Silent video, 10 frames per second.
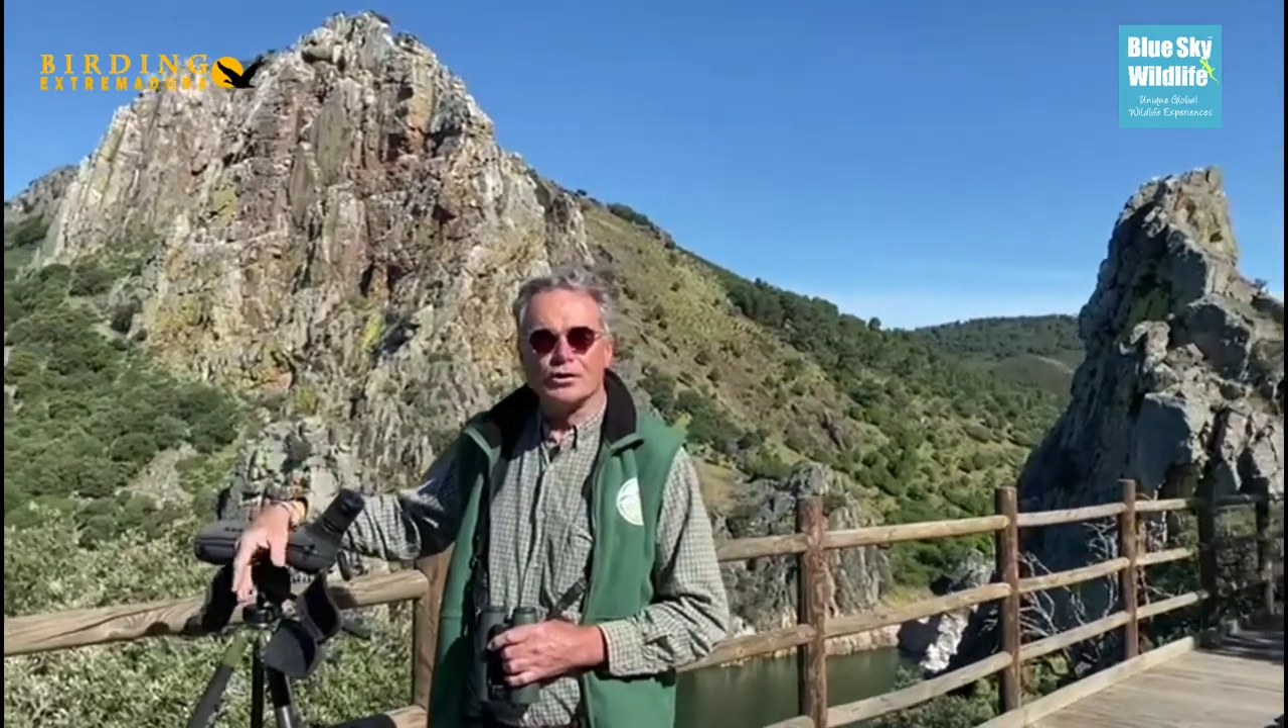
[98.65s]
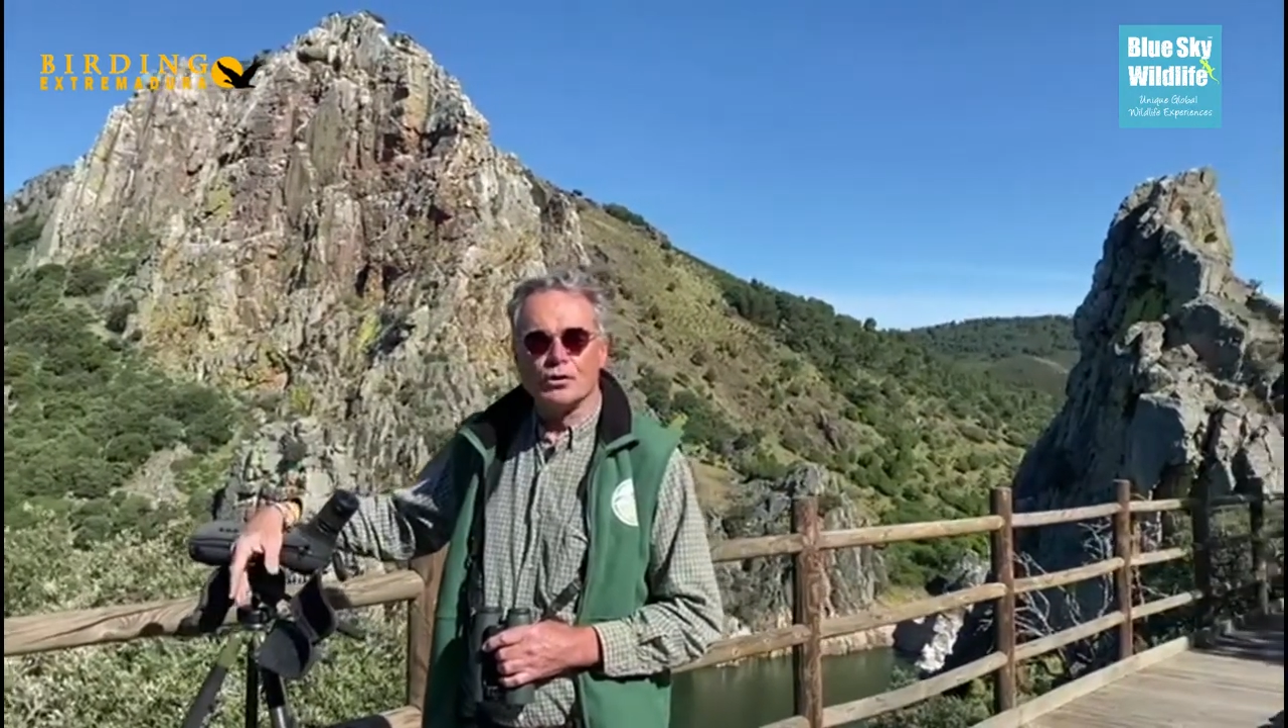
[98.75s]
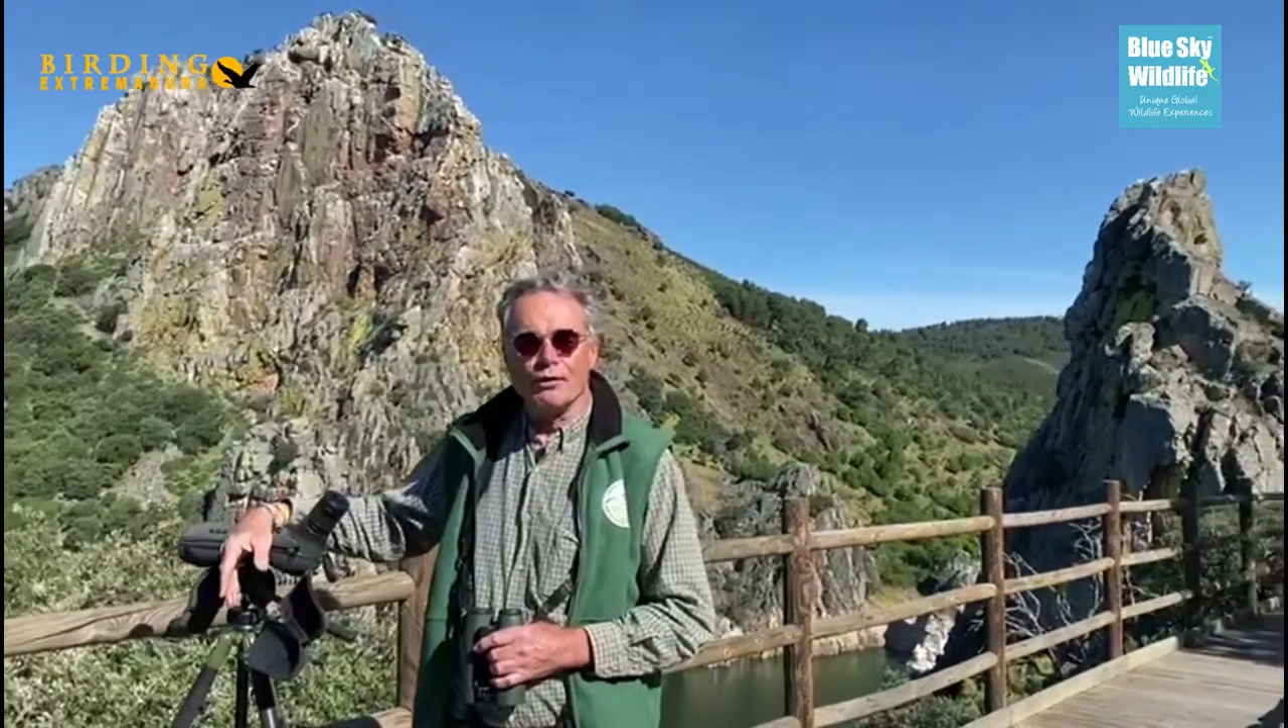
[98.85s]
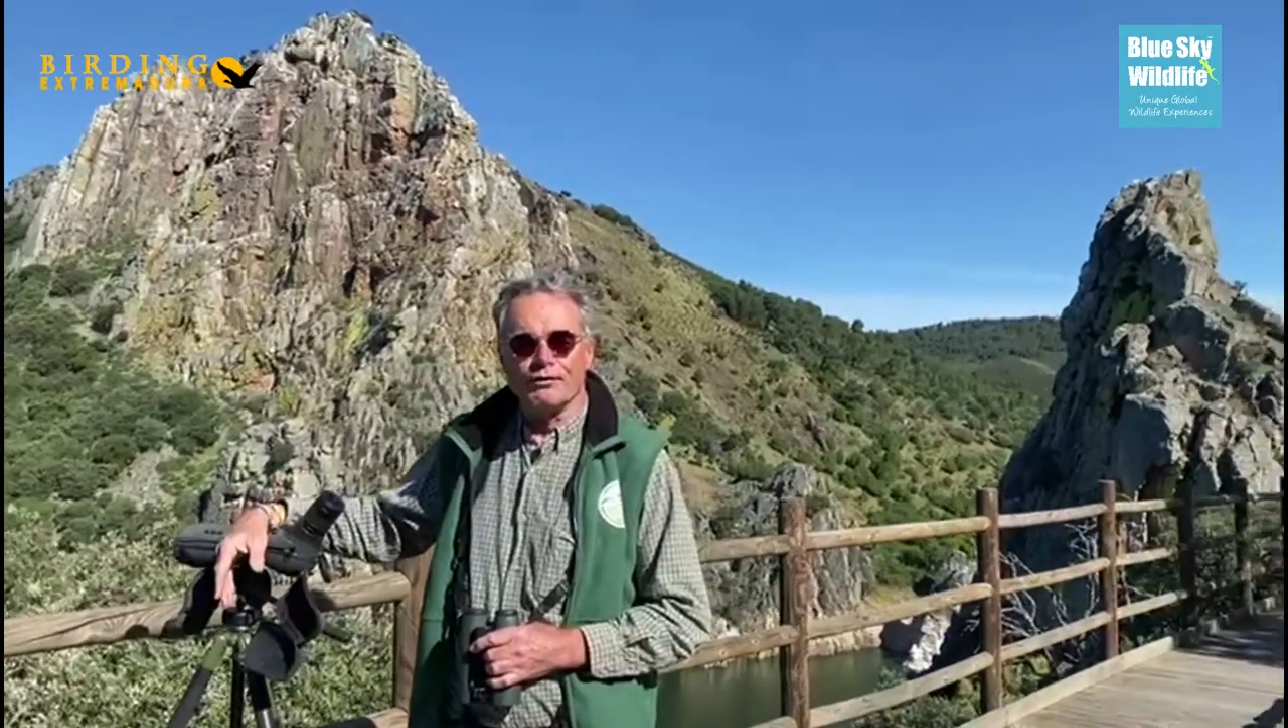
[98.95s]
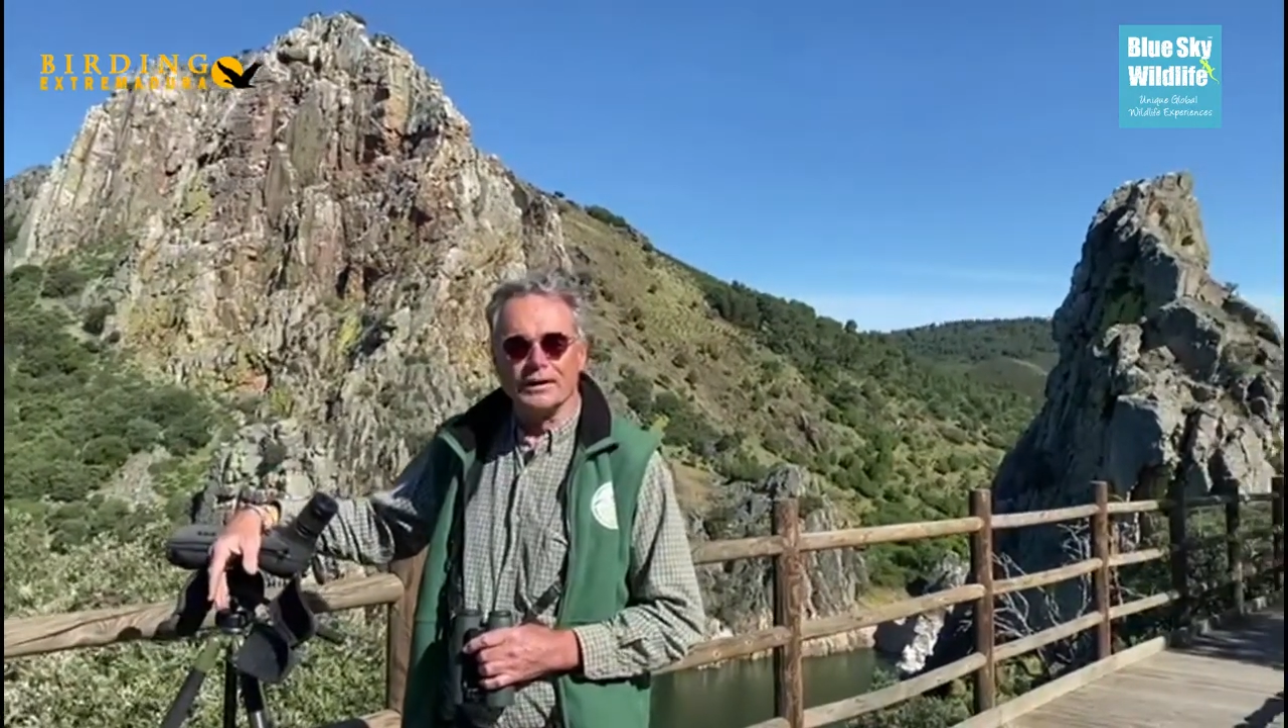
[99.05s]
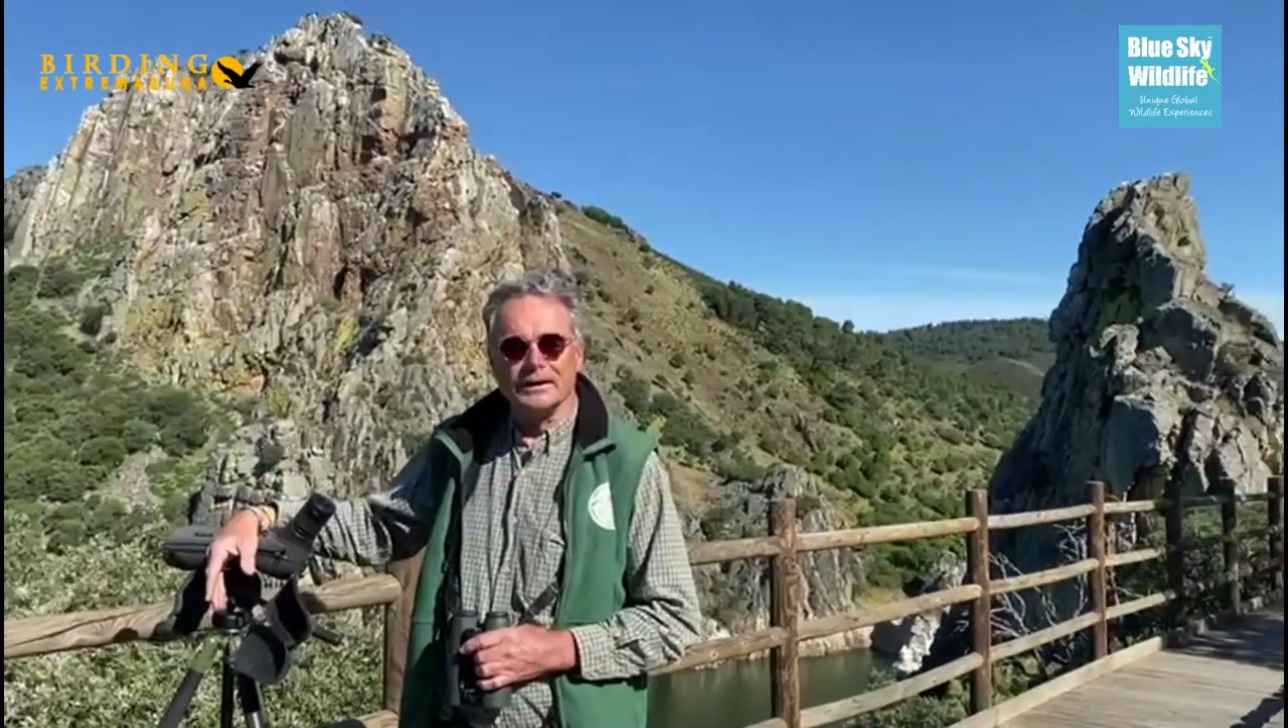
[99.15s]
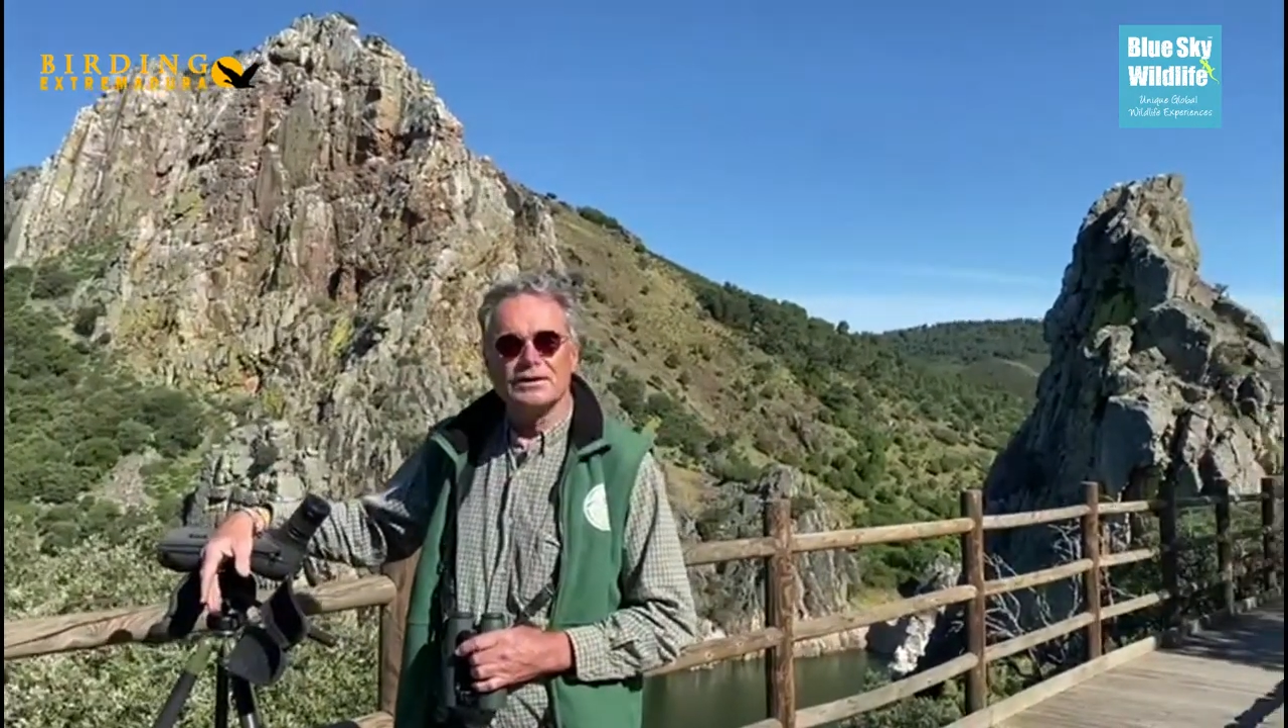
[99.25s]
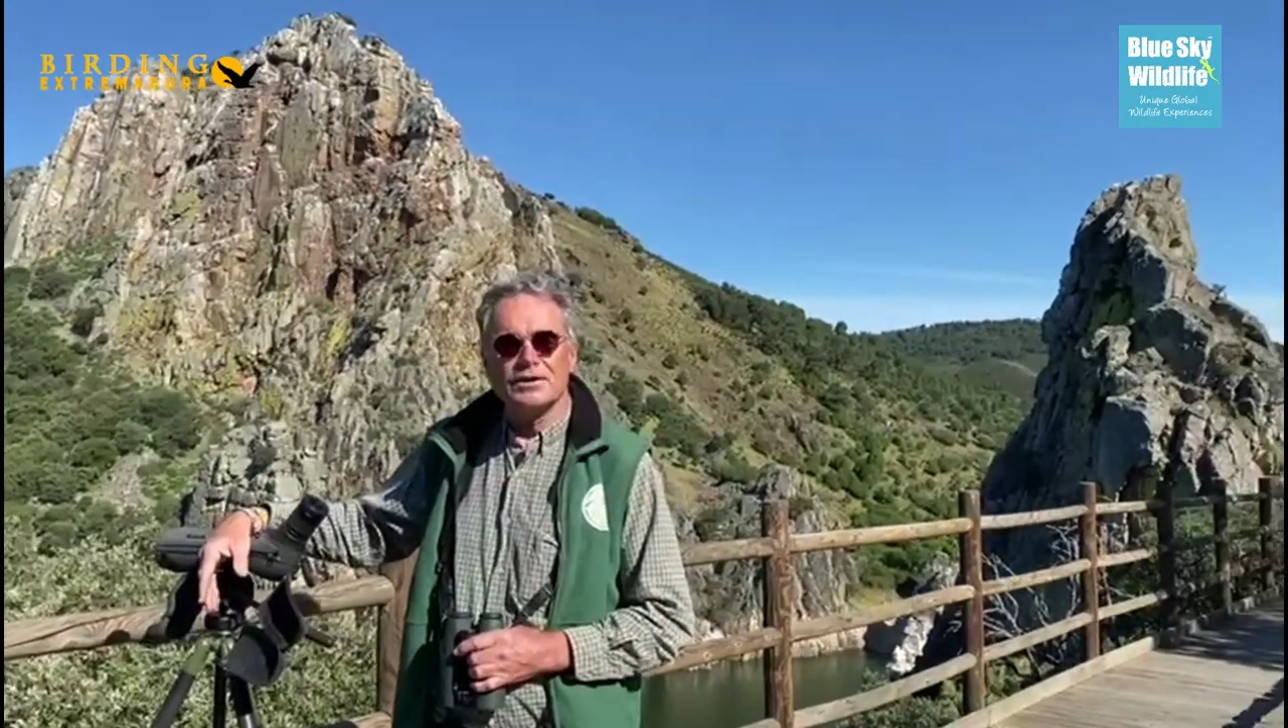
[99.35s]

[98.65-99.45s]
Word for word: to offer.